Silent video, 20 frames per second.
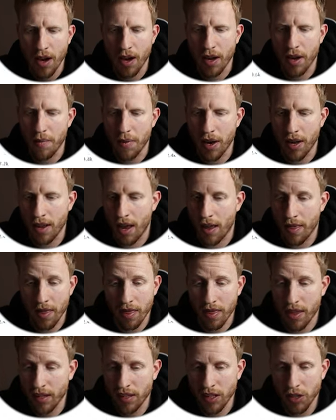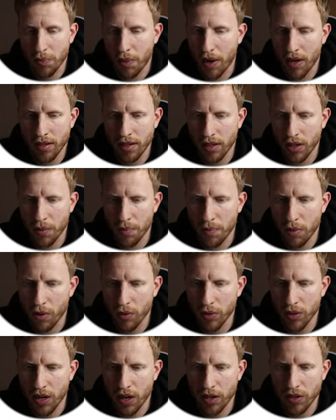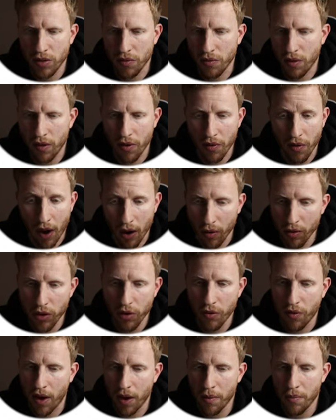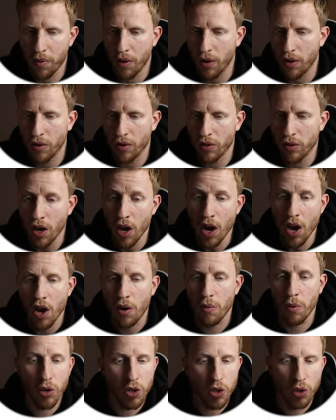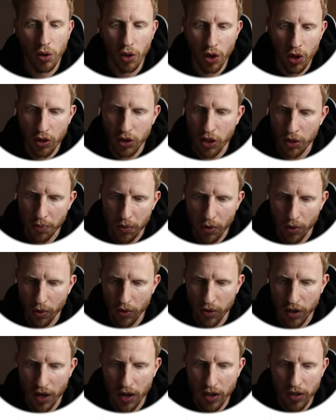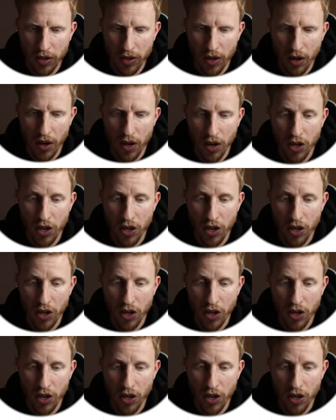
And this is basically the process of how you find products. And once you learn this process,